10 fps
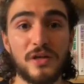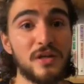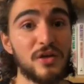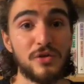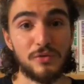a
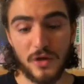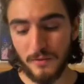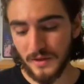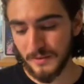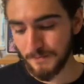new
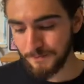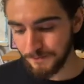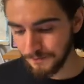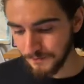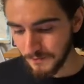token.
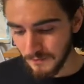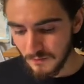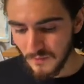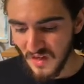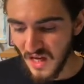
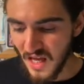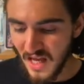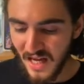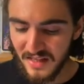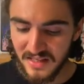
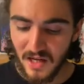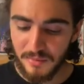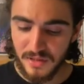And this helps us a